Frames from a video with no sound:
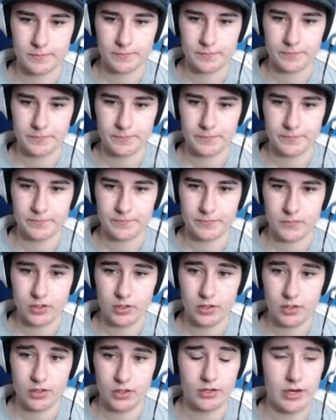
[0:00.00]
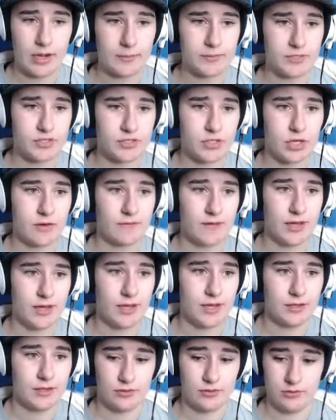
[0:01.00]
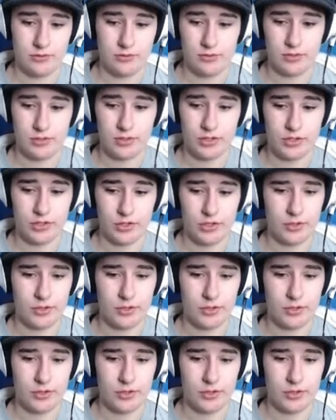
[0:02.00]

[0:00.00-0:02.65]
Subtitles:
You're gonna grab a serve, and then you're gonna go to bed.